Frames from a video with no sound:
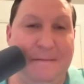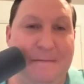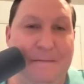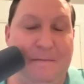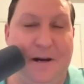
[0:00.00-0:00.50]

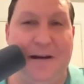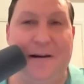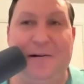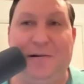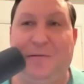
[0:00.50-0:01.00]

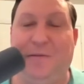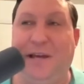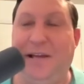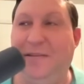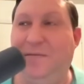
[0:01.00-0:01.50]
wow,
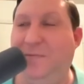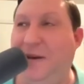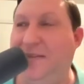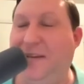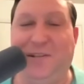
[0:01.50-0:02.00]
that
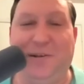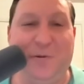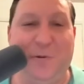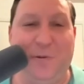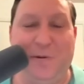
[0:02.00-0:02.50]
Matt, that's so
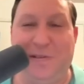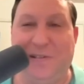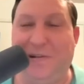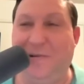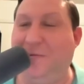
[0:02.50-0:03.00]
cool.
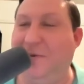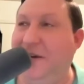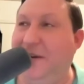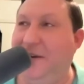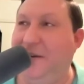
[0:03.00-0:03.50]
So,
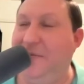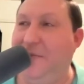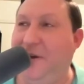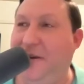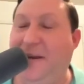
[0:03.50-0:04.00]

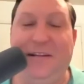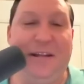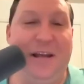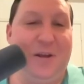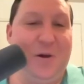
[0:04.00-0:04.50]
man, I did
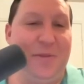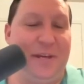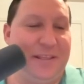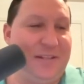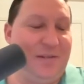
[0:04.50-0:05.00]
not know
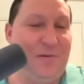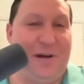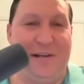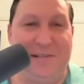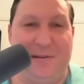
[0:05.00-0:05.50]
that. That's so
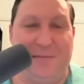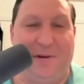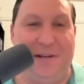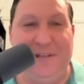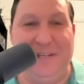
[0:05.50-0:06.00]
awesome,
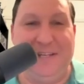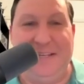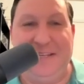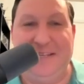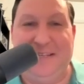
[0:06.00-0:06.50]
Greg.
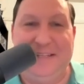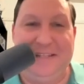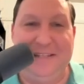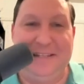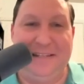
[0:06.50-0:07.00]

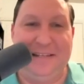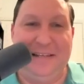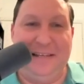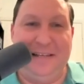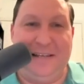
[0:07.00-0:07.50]

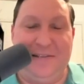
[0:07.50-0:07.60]
Because